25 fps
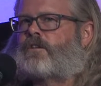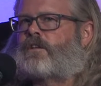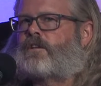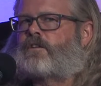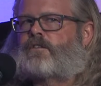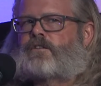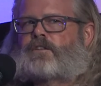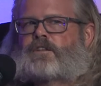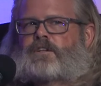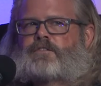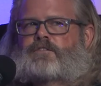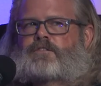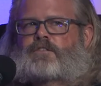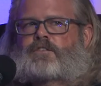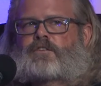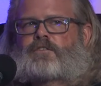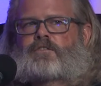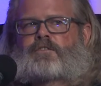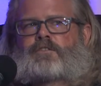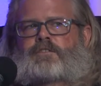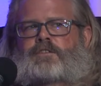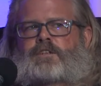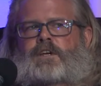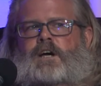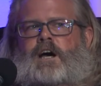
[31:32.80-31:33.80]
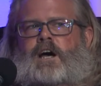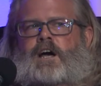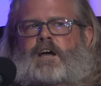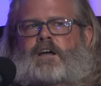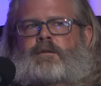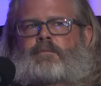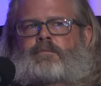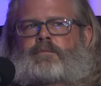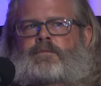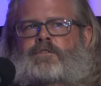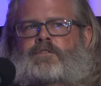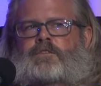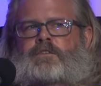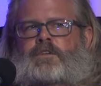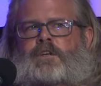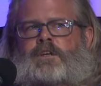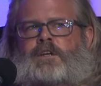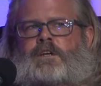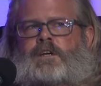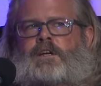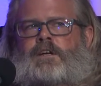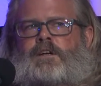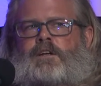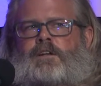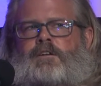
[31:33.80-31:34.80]
these current times.
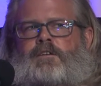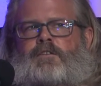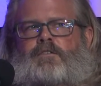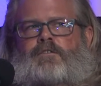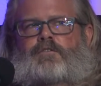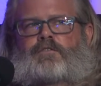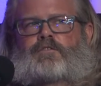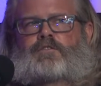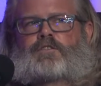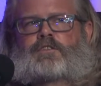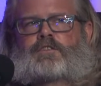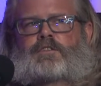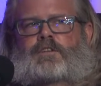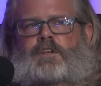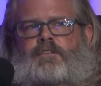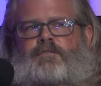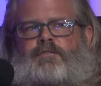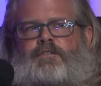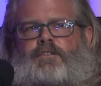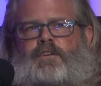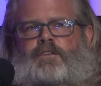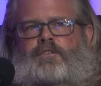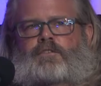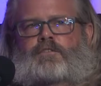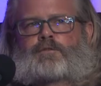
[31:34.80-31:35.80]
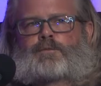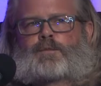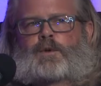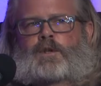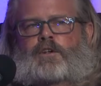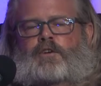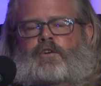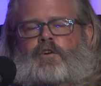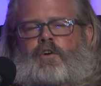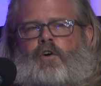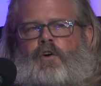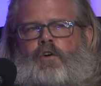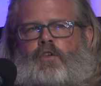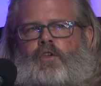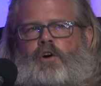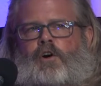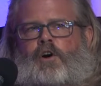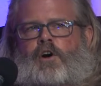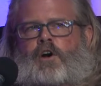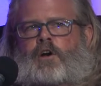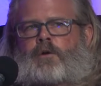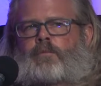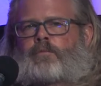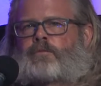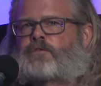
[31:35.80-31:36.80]
I feel like there's been a call to
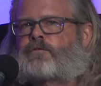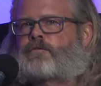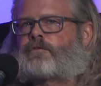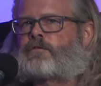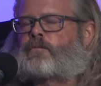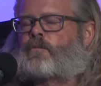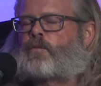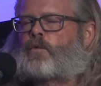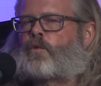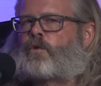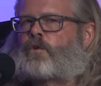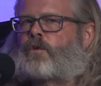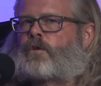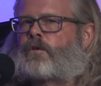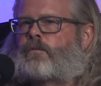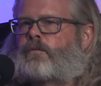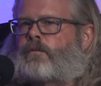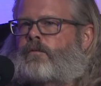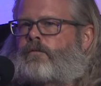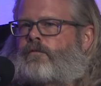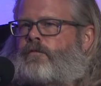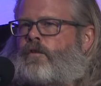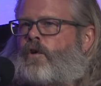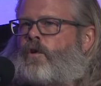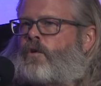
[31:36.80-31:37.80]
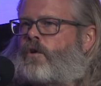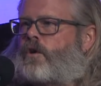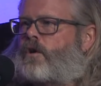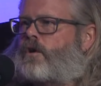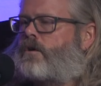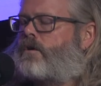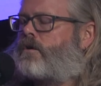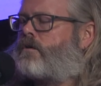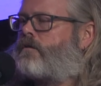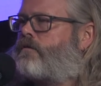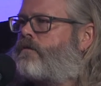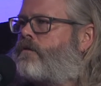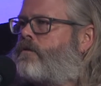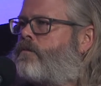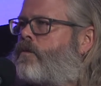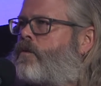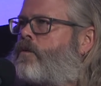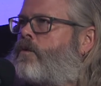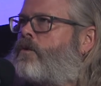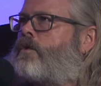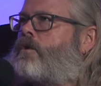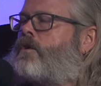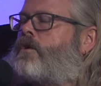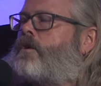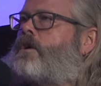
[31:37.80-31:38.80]
arms for more folk, for
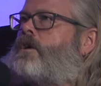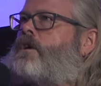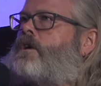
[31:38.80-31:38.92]
more